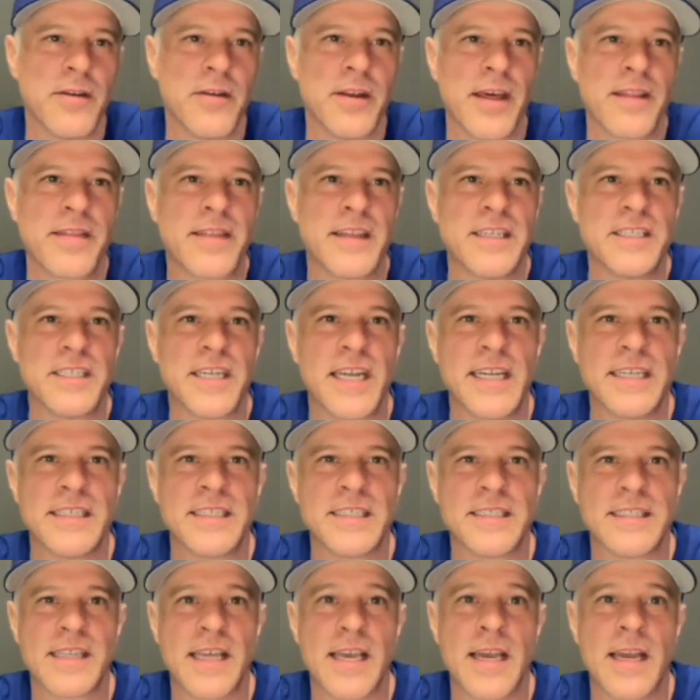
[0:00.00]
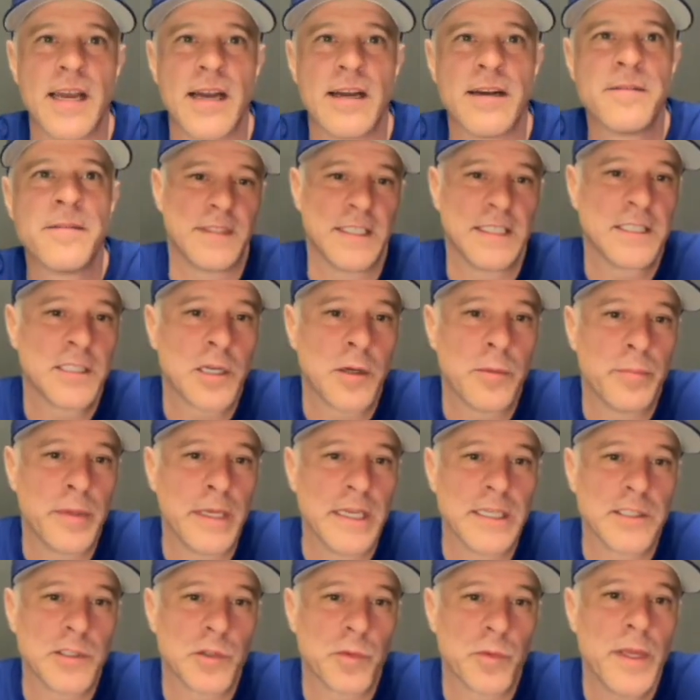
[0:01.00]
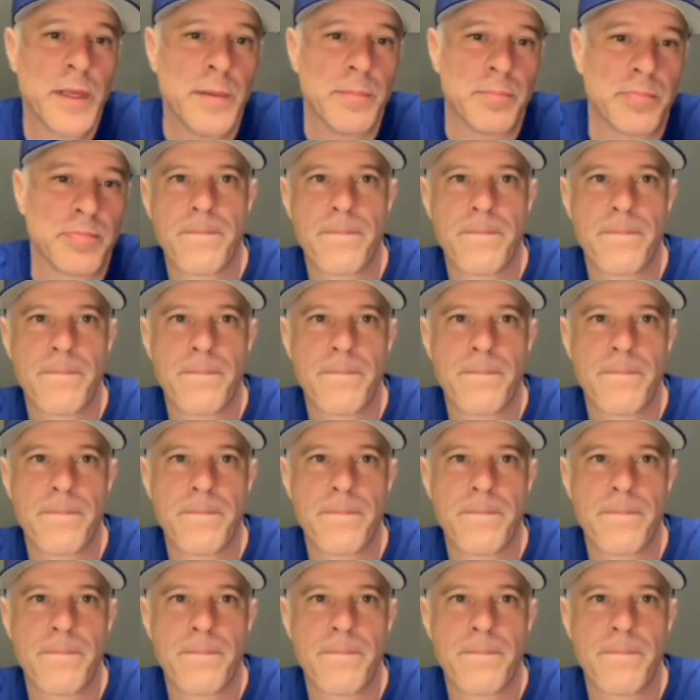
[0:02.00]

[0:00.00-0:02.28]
nothing changes there. This could be a sweep.